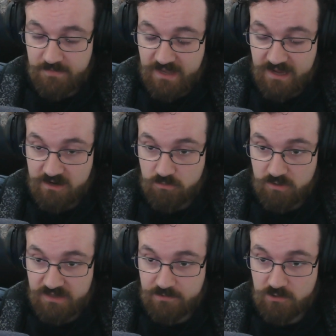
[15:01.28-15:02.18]
Now,
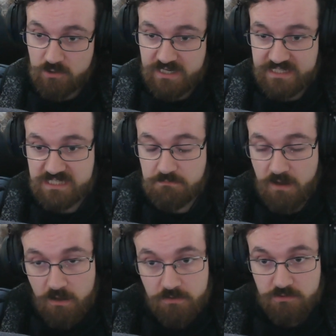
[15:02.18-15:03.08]
if you look at some
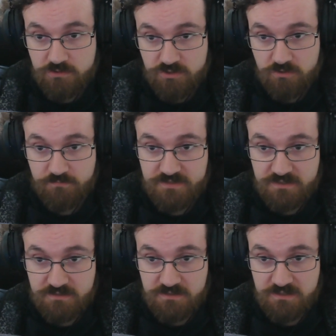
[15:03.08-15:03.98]
other
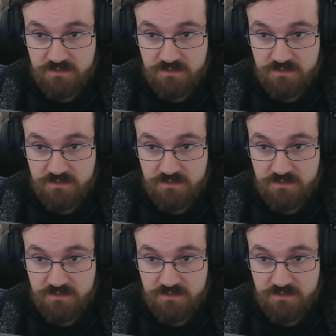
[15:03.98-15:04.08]
services,